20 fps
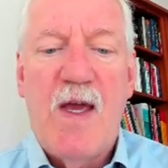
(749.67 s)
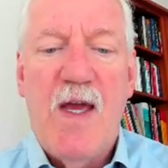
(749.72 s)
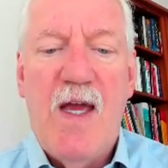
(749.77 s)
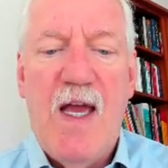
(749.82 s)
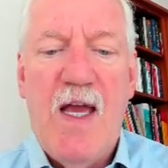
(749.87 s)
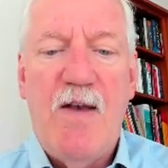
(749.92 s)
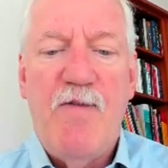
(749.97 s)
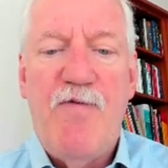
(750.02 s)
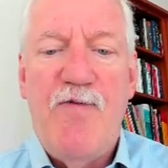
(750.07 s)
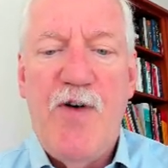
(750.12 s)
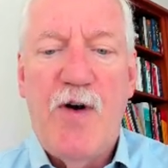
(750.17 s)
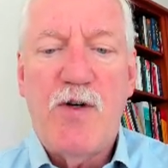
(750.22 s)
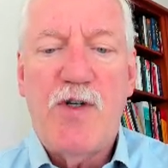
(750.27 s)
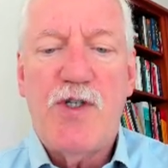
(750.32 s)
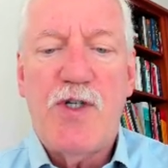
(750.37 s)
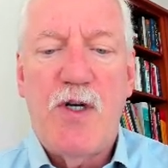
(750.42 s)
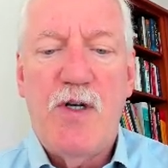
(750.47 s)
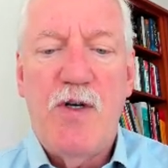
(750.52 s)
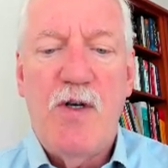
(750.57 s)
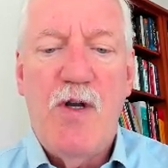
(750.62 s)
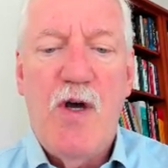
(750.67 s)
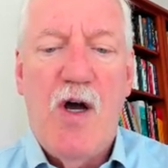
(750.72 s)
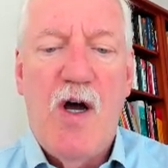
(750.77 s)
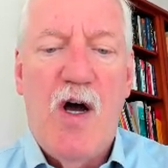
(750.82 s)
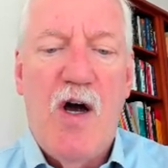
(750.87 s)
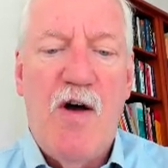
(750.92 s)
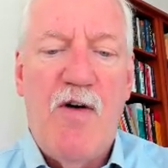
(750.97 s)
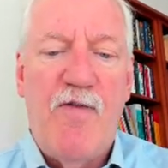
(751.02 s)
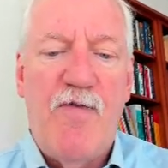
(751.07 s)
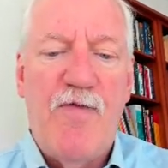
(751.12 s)
in function
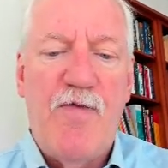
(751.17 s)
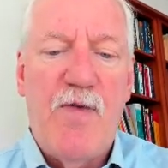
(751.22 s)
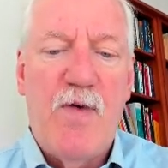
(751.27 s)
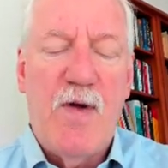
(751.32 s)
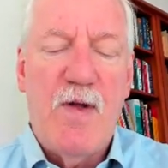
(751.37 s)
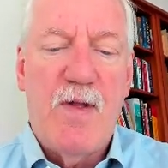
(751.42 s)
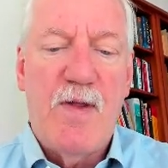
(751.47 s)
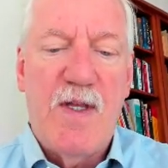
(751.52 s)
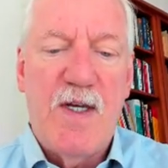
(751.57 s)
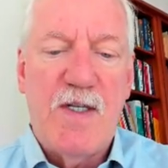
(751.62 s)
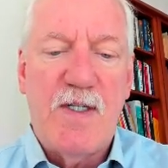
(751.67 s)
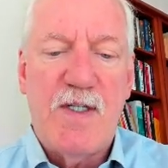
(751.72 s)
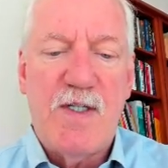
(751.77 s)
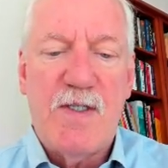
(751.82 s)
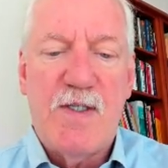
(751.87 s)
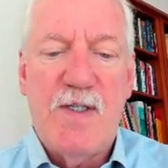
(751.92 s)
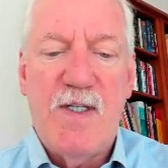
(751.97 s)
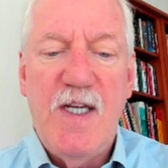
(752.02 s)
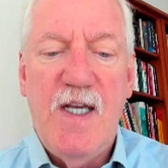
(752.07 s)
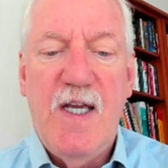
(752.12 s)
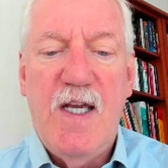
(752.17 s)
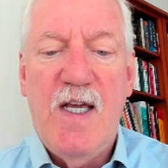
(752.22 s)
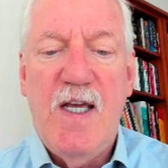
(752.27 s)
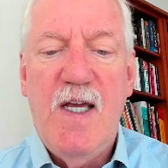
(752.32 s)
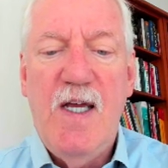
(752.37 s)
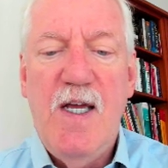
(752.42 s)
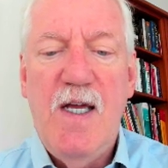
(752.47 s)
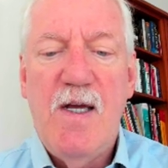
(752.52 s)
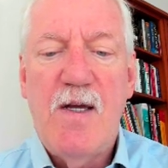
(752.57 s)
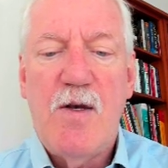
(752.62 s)
of this
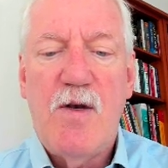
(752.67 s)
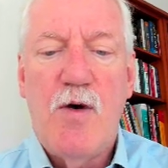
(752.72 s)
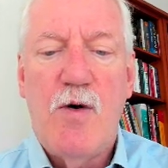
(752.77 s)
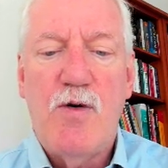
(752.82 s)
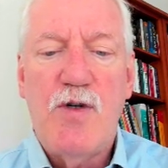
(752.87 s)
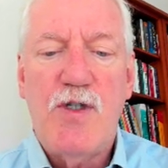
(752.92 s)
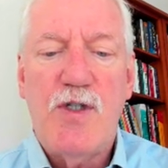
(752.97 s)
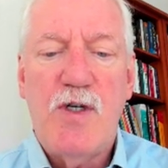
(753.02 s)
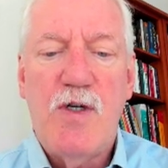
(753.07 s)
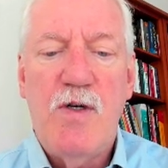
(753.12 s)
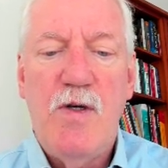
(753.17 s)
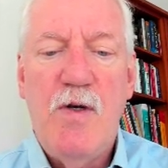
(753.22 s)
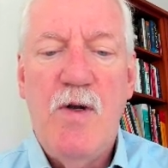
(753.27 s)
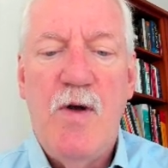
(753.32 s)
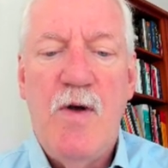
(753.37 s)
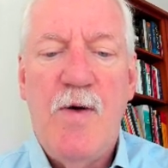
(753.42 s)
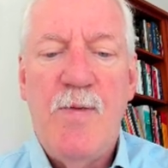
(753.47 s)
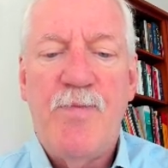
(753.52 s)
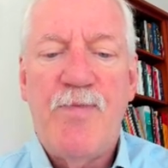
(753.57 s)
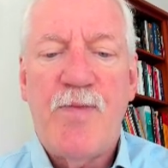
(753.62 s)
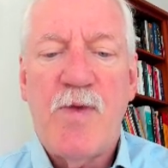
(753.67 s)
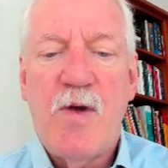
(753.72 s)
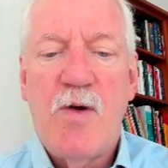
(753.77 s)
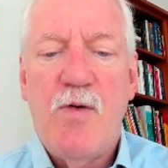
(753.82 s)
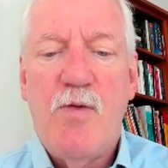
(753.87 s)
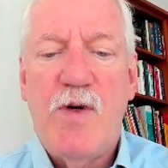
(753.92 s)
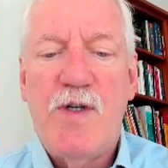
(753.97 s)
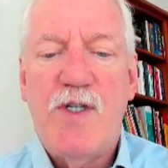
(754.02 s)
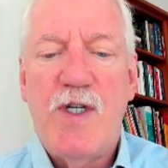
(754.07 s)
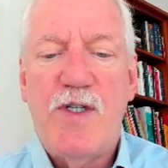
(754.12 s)
T notion,
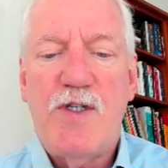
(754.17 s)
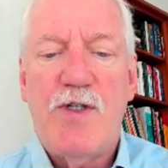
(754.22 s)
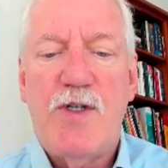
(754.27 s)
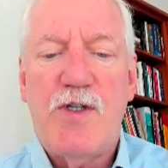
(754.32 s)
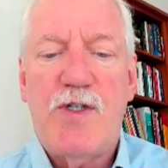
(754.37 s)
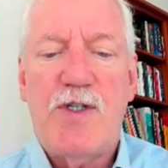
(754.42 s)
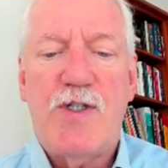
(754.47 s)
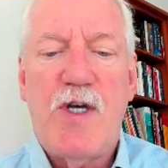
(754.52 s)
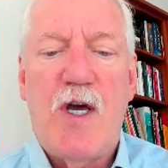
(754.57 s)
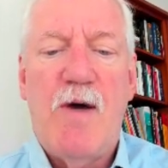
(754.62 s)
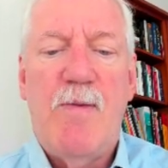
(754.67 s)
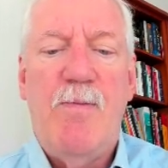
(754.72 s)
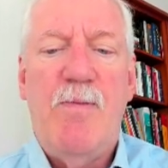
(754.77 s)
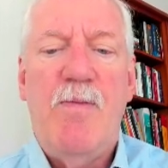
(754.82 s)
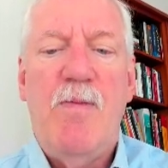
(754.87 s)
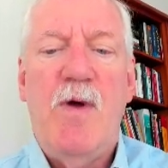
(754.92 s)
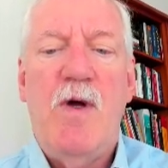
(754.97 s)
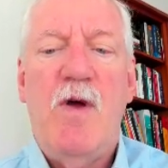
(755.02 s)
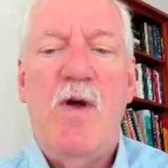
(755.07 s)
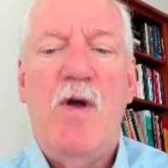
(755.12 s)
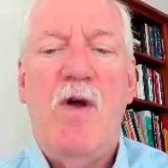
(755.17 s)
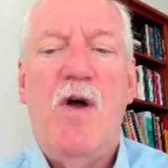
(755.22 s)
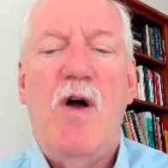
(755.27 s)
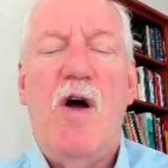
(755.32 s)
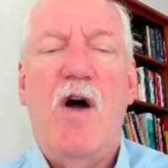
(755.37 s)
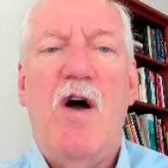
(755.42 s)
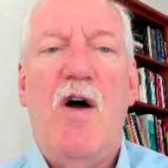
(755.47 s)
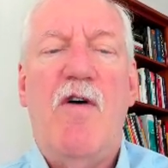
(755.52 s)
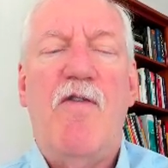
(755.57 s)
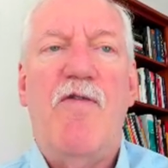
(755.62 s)
which is the sum
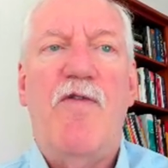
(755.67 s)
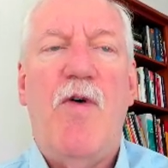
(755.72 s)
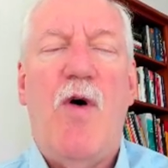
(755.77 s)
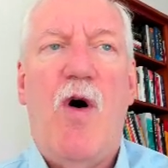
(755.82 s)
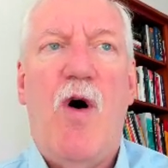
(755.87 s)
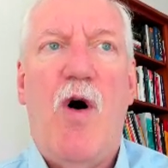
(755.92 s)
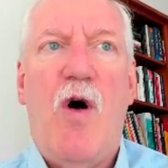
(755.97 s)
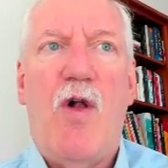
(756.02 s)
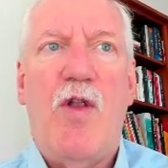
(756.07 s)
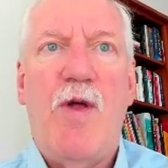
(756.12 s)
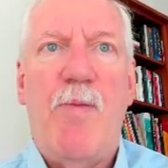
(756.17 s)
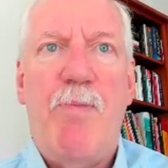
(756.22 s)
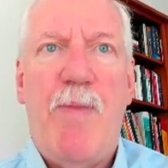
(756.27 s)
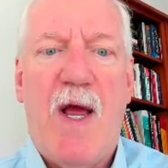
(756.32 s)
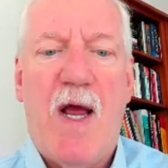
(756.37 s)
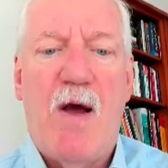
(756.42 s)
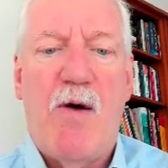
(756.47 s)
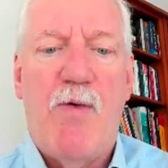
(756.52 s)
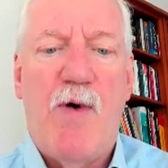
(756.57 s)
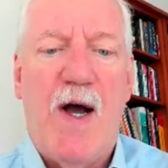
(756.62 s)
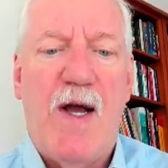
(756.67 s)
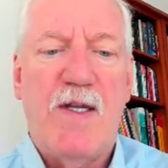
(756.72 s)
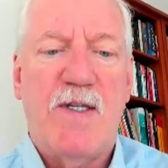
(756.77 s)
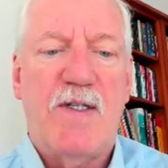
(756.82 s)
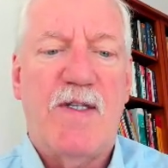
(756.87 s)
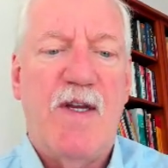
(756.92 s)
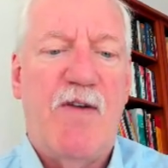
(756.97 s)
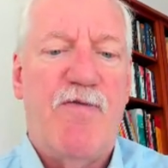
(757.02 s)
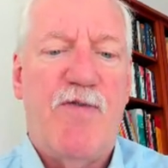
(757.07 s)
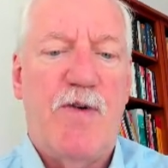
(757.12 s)
of all the pairwise
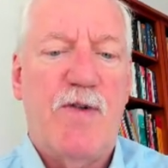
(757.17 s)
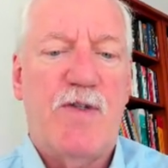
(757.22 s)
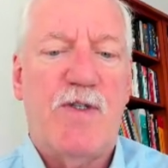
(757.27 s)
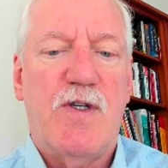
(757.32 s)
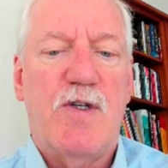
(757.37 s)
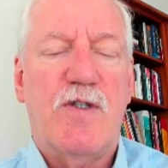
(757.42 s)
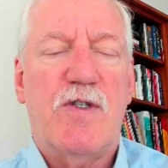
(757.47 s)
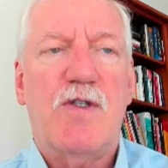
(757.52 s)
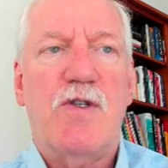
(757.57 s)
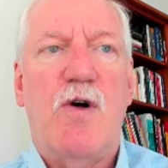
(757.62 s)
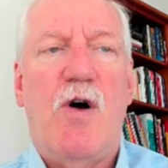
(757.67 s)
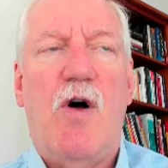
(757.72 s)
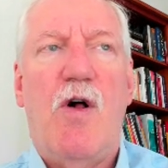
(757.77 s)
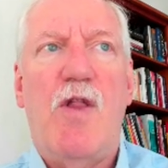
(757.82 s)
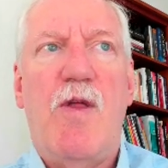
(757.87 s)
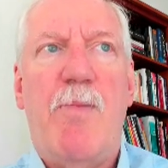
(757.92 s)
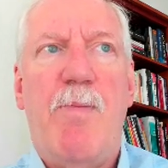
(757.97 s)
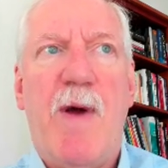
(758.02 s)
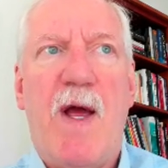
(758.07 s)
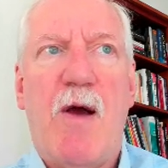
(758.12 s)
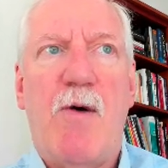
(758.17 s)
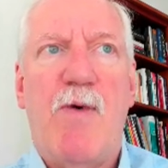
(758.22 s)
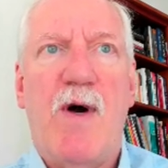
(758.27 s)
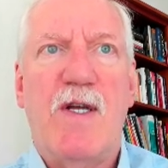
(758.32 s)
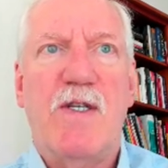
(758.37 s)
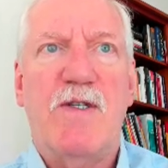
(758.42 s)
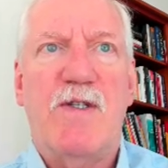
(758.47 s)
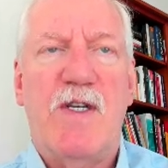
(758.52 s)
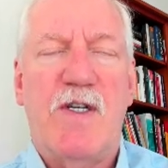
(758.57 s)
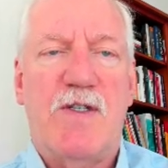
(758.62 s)
differences, all the
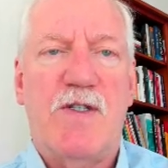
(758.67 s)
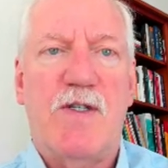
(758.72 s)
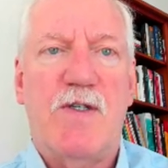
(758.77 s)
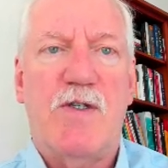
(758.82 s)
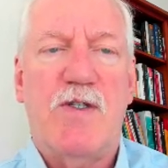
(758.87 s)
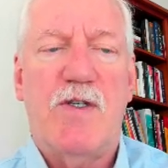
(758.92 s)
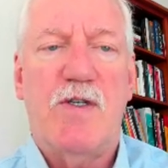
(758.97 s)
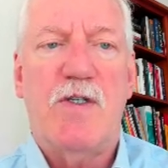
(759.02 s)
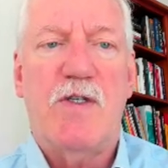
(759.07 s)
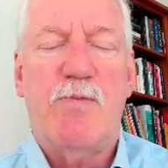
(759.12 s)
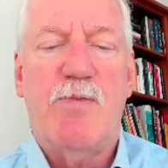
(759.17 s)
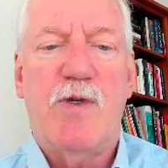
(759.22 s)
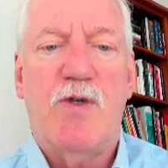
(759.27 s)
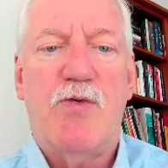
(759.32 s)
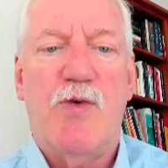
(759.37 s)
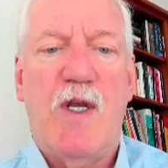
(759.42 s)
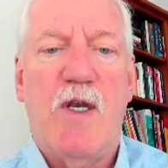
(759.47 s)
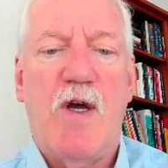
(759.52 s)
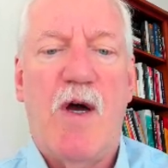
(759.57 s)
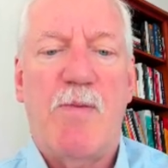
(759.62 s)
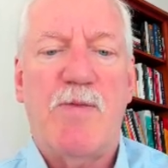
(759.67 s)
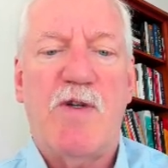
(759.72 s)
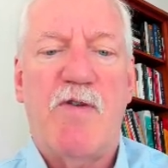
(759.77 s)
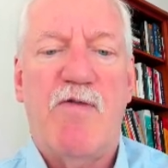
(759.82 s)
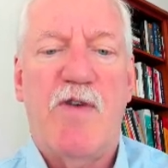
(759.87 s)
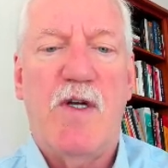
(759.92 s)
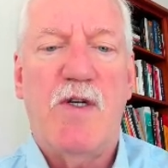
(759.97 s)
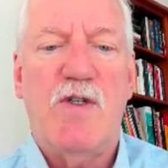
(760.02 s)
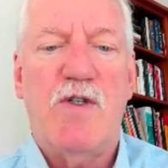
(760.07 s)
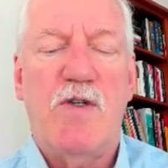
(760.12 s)
pairwise distances between
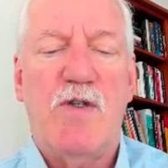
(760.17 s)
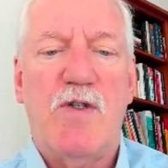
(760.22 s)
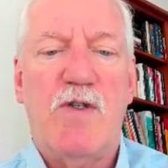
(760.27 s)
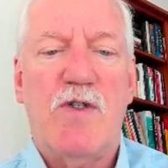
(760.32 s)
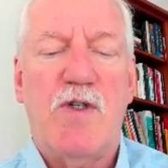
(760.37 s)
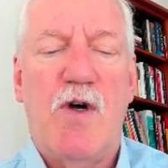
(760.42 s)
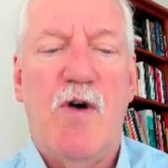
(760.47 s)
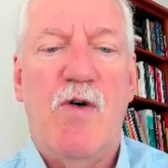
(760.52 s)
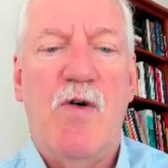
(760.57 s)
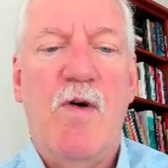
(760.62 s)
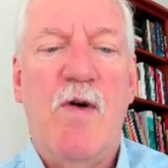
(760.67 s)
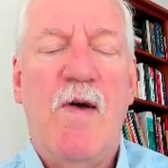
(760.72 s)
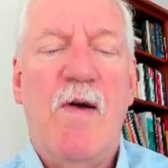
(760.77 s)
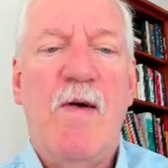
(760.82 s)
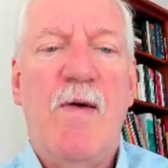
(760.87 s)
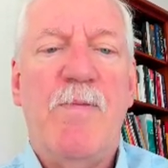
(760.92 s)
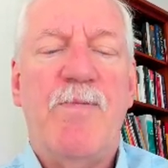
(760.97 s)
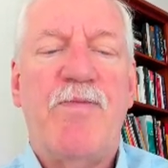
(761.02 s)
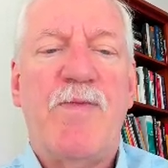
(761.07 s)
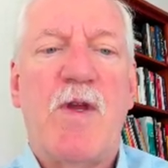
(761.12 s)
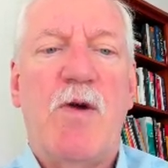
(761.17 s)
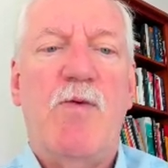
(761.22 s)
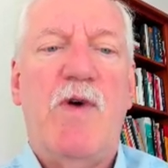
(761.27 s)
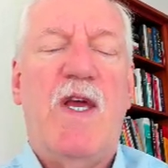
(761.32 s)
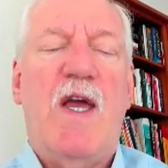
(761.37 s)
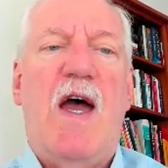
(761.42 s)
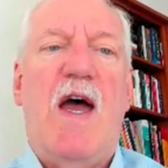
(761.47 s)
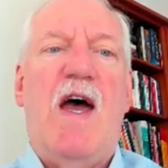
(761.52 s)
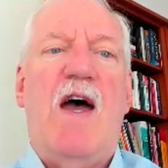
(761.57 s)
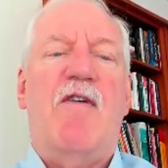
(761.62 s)
observations. So we
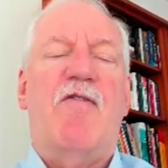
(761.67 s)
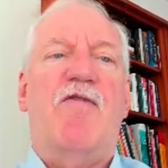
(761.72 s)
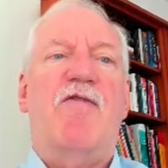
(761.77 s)
have